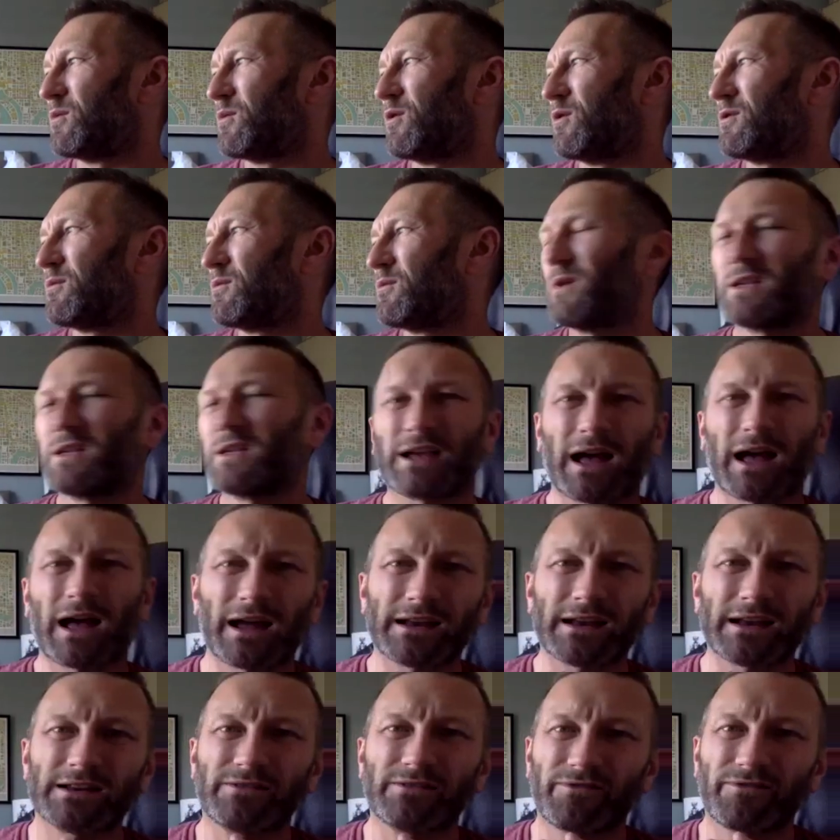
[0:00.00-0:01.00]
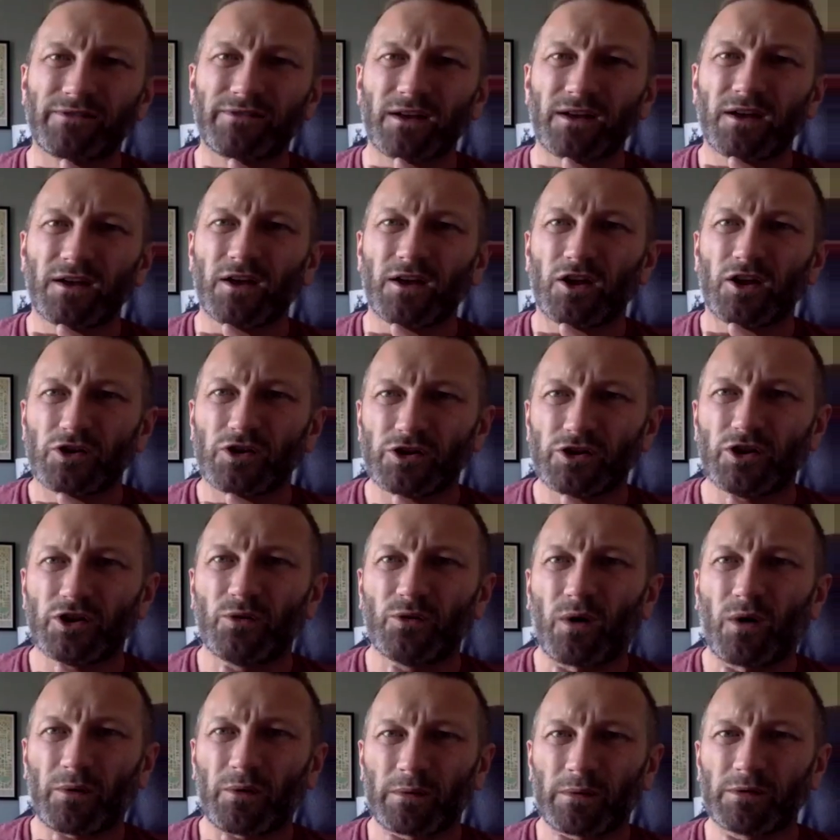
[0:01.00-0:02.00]
We kind of knew what
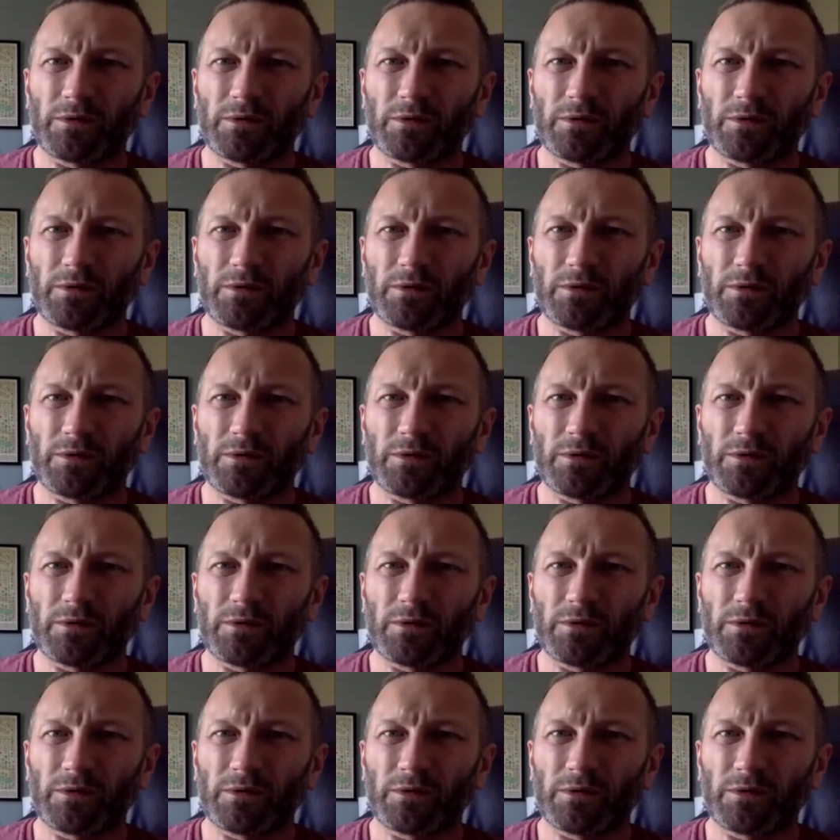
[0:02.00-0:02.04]
we were